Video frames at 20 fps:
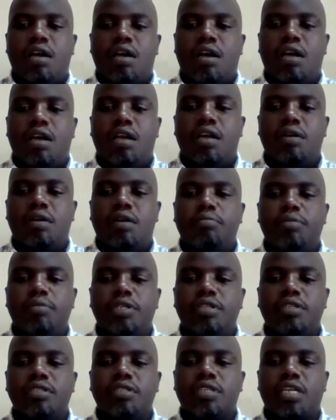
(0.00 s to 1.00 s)
I am
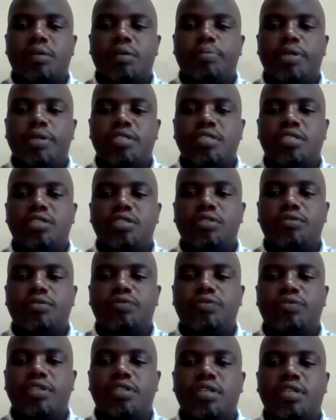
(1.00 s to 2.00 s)
building the capacity of
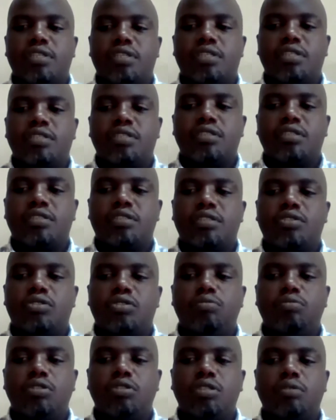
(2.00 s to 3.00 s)
faith actors to
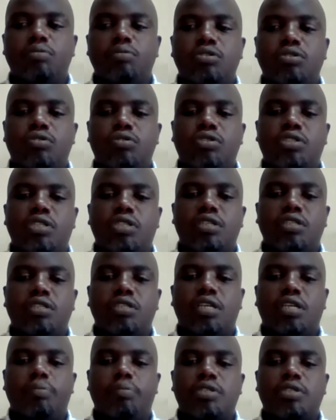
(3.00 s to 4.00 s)
be able to change
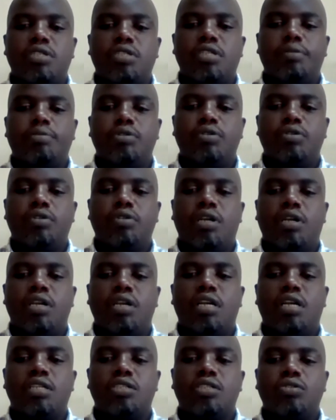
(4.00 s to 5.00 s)
their perception and
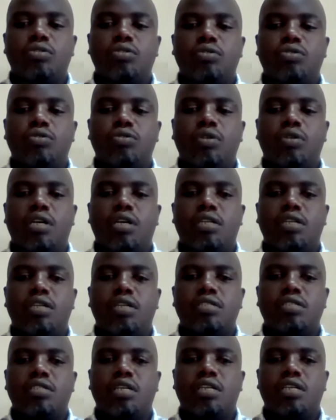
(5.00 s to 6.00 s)
attitude toward
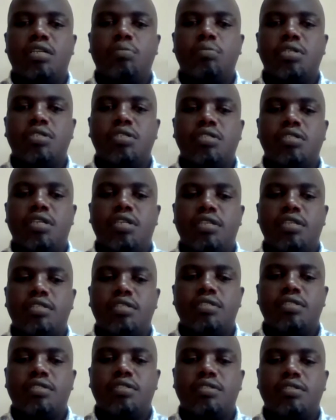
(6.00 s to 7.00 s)

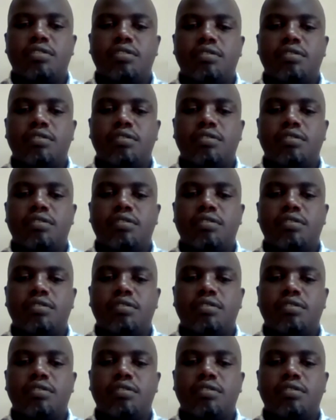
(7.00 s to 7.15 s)
SRMNCH.